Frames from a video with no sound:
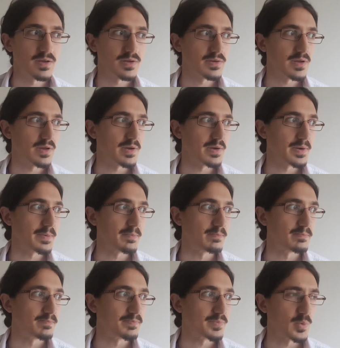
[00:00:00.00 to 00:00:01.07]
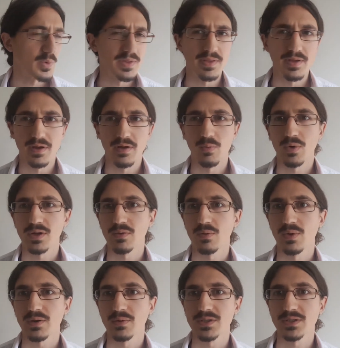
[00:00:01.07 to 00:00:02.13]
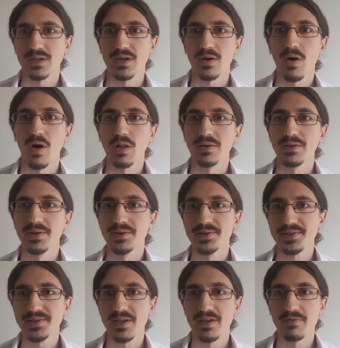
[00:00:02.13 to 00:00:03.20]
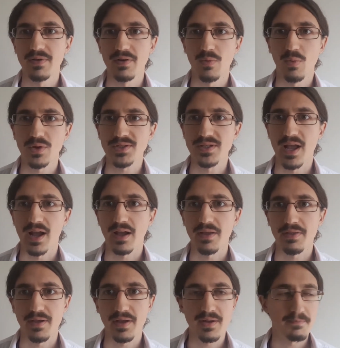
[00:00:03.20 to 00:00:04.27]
with what was he called? Steve Wozniak, I think.